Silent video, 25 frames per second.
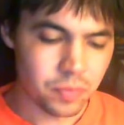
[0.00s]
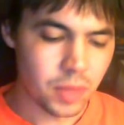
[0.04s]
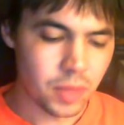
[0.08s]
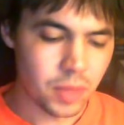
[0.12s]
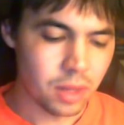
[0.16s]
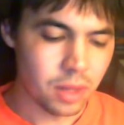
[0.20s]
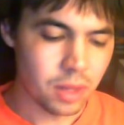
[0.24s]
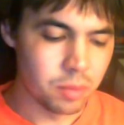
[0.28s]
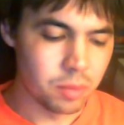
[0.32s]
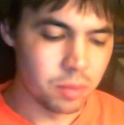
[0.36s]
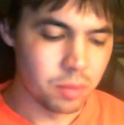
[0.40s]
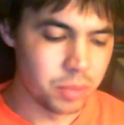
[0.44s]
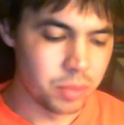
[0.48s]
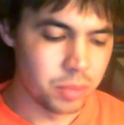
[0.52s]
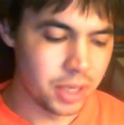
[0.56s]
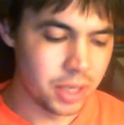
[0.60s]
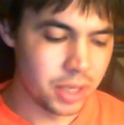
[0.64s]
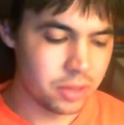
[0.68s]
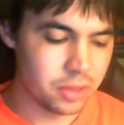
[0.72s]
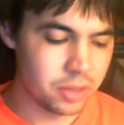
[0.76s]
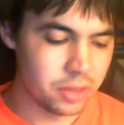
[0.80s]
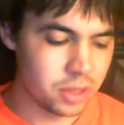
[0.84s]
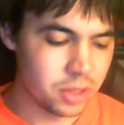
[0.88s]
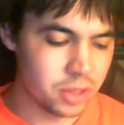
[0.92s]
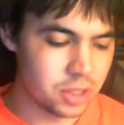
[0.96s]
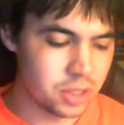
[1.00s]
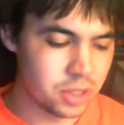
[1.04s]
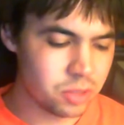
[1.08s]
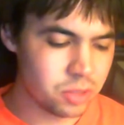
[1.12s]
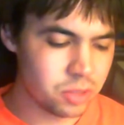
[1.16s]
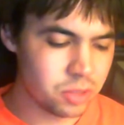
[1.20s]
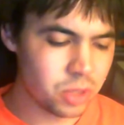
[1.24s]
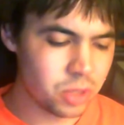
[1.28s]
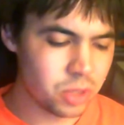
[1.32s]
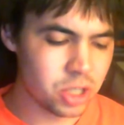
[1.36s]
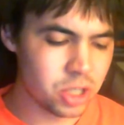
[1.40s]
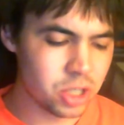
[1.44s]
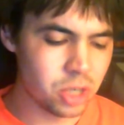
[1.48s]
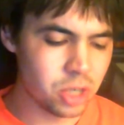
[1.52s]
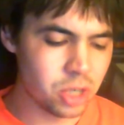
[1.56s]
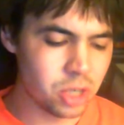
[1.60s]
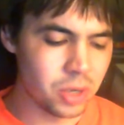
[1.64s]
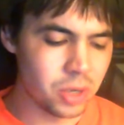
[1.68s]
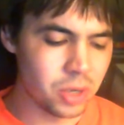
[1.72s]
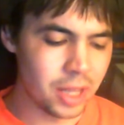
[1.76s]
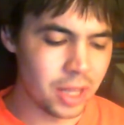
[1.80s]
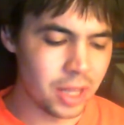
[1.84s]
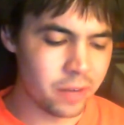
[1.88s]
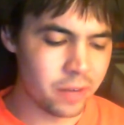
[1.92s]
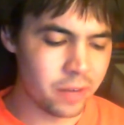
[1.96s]
but it doesn't really show a
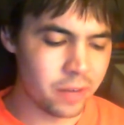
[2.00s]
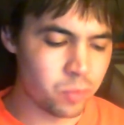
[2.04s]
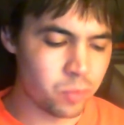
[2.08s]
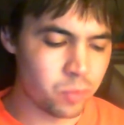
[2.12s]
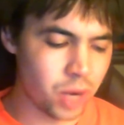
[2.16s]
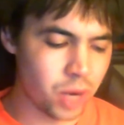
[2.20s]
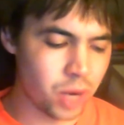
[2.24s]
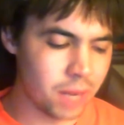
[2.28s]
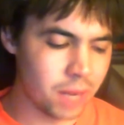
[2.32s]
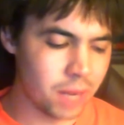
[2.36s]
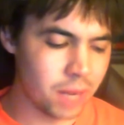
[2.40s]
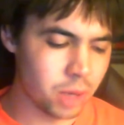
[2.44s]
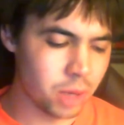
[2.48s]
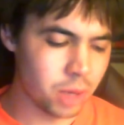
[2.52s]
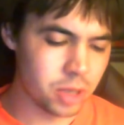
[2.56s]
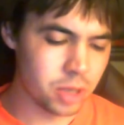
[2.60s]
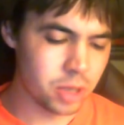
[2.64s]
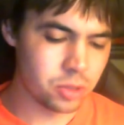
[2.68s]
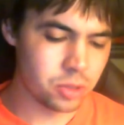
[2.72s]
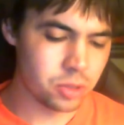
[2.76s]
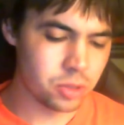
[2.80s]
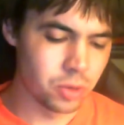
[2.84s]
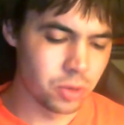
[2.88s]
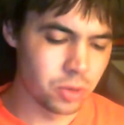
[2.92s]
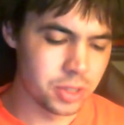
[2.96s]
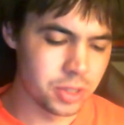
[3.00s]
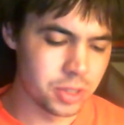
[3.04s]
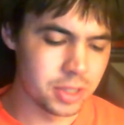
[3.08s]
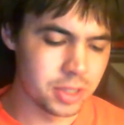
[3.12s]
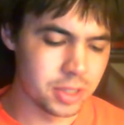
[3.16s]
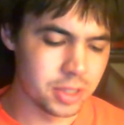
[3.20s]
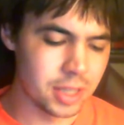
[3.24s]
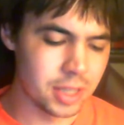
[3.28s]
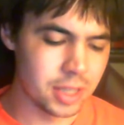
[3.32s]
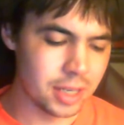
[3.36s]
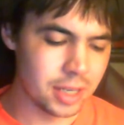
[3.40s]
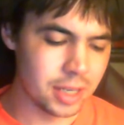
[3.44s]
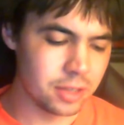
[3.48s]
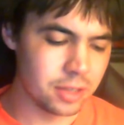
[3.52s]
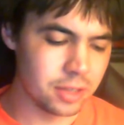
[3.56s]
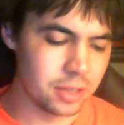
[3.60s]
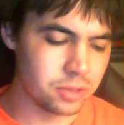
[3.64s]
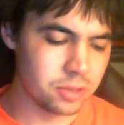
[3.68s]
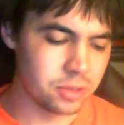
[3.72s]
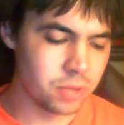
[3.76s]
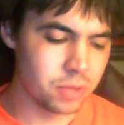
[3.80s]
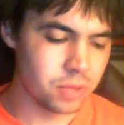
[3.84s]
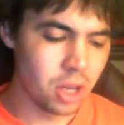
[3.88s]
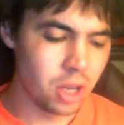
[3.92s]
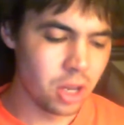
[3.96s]
lot of primary sources that he's
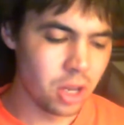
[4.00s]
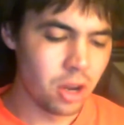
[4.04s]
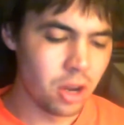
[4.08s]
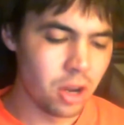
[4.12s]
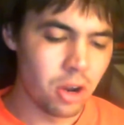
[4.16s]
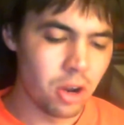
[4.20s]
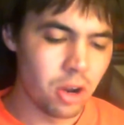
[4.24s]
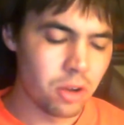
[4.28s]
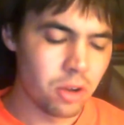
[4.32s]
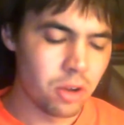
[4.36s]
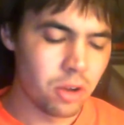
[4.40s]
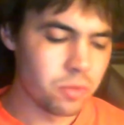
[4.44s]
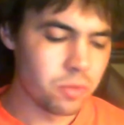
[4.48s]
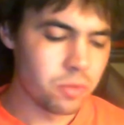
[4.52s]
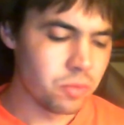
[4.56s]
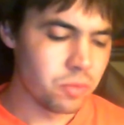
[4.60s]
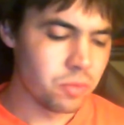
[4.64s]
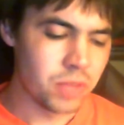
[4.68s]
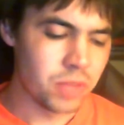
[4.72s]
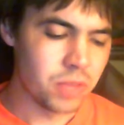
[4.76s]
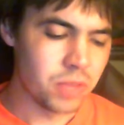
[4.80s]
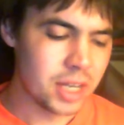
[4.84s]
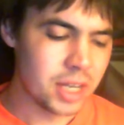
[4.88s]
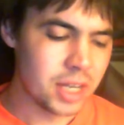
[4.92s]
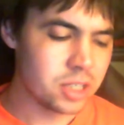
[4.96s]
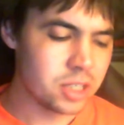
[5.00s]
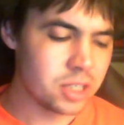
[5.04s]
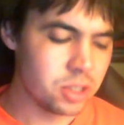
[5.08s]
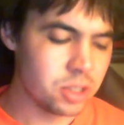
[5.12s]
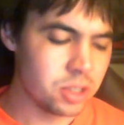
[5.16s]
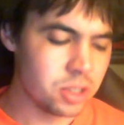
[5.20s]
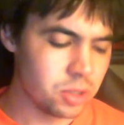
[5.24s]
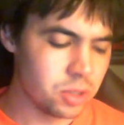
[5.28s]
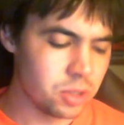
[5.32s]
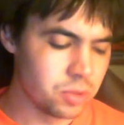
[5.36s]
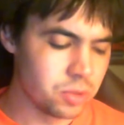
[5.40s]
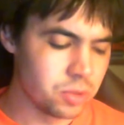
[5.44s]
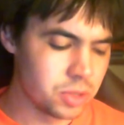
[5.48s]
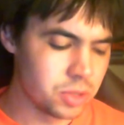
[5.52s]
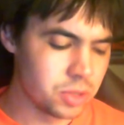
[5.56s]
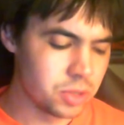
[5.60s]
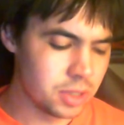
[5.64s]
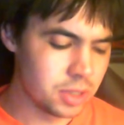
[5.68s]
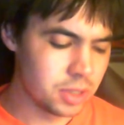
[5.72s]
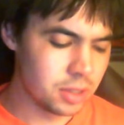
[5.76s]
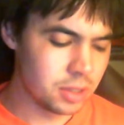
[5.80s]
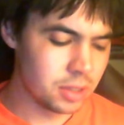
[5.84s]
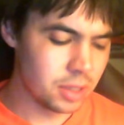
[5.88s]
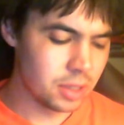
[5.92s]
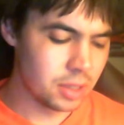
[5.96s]
used
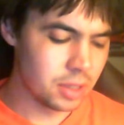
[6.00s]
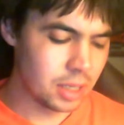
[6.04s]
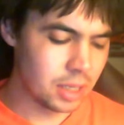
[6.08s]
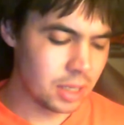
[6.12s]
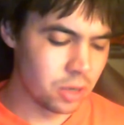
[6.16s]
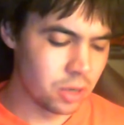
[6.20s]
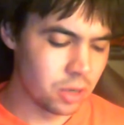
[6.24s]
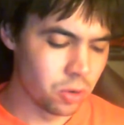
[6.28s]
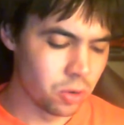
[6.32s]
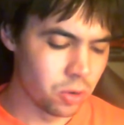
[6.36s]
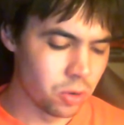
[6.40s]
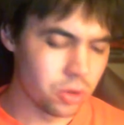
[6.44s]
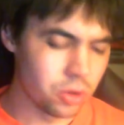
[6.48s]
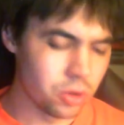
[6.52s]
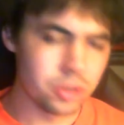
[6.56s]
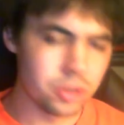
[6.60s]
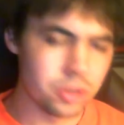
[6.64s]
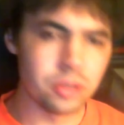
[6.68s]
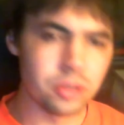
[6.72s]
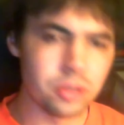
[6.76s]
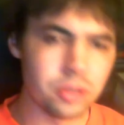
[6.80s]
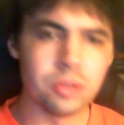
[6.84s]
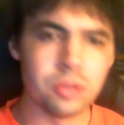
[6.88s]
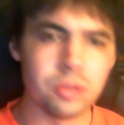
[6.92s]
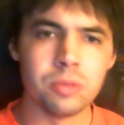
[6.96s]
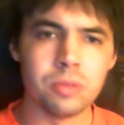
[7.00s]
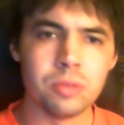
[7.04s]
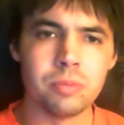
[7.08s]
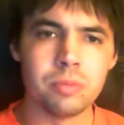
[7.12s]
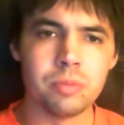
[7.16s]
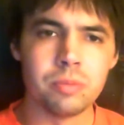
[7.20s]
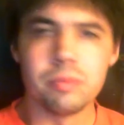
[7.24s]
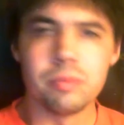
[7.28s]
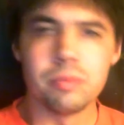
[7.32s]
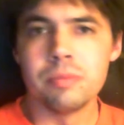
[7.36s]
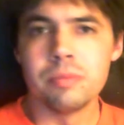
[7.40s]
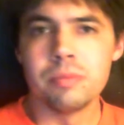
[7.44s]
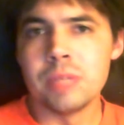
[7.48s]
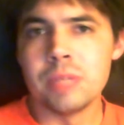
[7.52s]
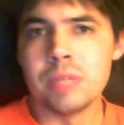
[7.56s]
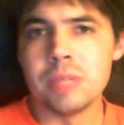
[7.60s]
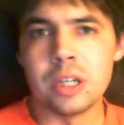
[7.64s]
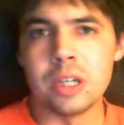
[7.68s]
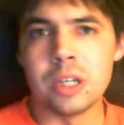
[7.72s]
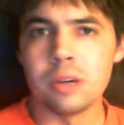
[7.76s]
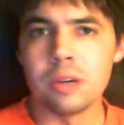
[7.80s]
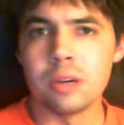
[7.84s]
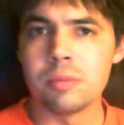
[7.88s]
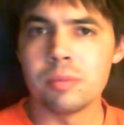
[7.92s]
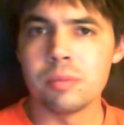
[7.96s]
in order to,
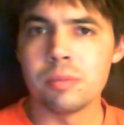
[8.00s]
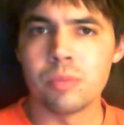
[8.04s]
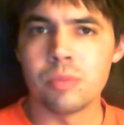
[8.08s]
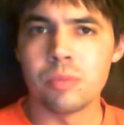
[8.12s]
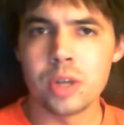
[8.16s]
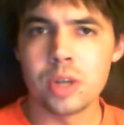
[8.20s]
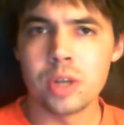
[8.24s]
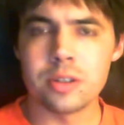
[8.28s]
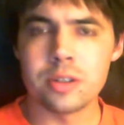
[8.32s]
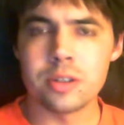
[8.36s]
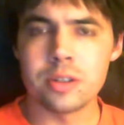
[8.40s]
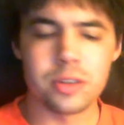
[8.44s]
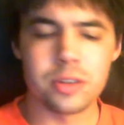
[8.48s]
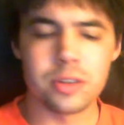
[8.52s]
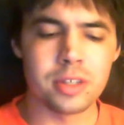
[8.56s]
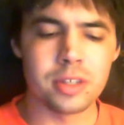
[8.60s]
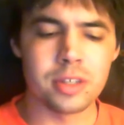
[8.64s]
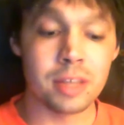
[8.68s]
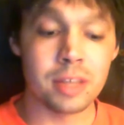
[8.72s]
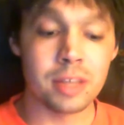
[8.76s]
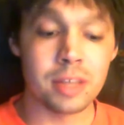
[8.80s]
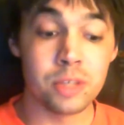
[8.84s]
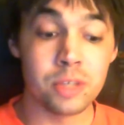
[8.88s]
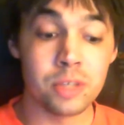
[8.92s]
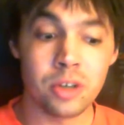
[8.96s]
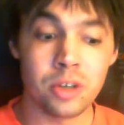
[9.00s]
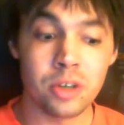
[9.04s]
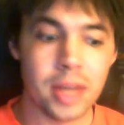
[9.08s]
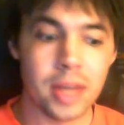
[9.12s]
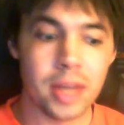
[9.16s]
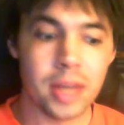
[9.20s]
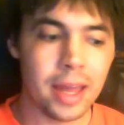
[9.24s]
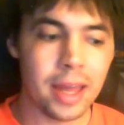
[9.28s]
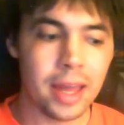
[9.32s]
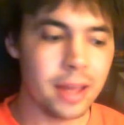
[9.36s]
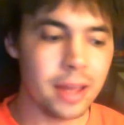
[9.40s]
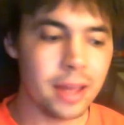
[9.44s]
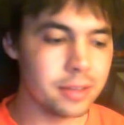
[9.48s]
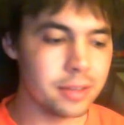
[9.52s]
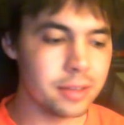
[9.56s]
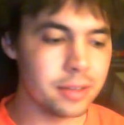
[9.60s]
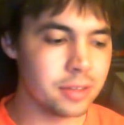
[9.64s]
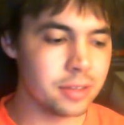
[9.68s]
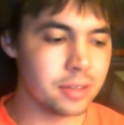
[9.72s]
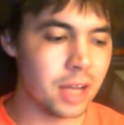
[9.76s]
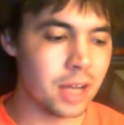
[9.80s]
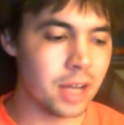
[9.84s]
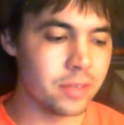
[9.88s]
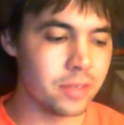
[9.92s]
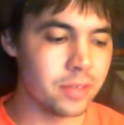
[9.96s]
research this. I'm sure he has,
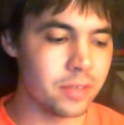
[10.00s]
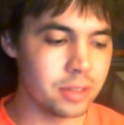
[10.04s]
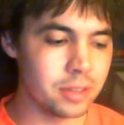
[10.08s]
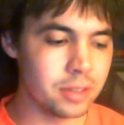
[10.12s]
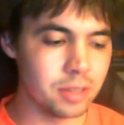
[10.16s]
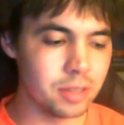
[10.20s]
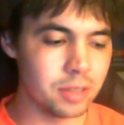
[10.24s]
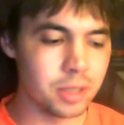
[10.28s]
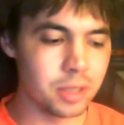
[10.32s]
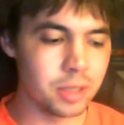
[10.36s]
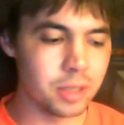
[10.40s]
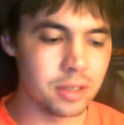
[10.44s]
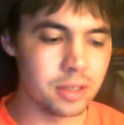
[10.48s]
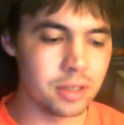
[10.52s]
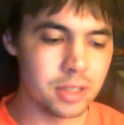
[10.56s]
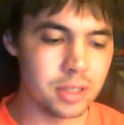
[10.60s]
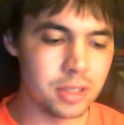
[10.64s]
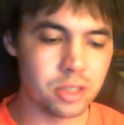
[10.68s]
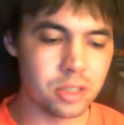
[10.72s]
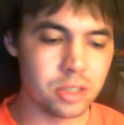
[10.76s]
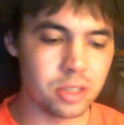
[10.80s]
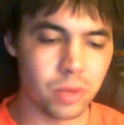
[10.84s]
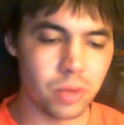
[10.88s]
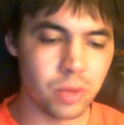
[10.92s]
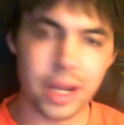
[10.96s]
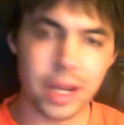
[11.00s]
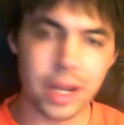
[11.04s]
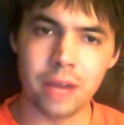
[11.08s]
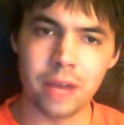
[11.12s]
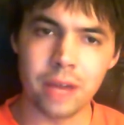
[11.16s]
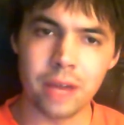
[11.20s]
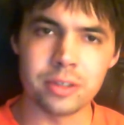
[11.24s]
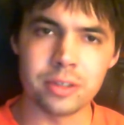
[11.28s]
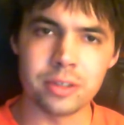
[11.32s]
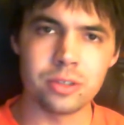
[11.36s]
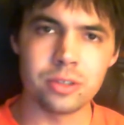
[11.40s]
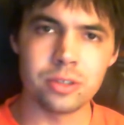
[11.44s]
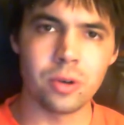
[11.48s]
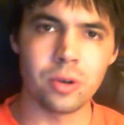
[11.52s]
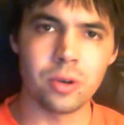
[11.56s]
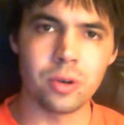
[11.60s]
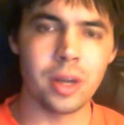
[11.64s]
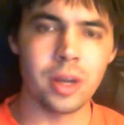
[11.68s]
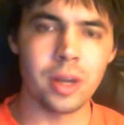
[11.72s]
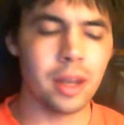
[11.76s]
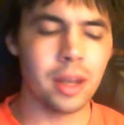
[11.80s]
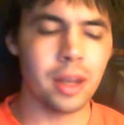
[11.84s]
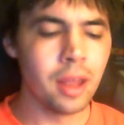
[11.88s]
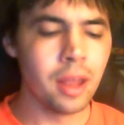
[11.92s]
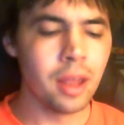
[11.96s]
obviously, because he's a renowned
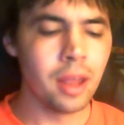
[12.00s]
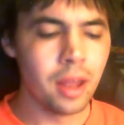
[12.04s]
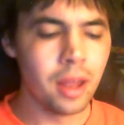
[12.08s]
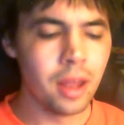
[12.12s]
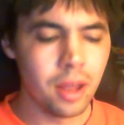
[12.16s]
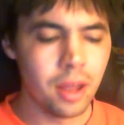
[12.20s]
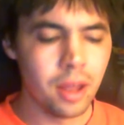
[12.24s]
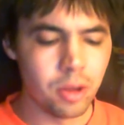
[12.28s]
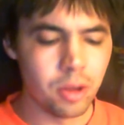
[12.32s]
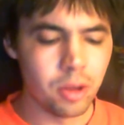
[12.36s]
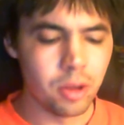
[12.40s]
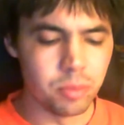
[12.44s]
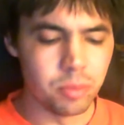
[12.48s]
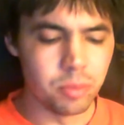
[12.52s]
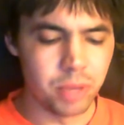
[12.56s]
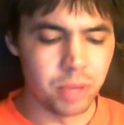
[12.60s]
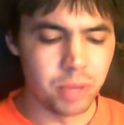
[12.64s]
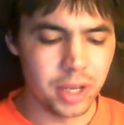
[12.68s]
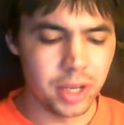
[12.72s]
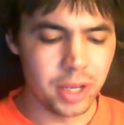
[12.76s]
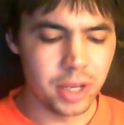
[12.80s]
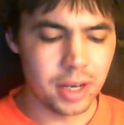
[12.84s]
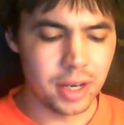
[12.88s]
historian, but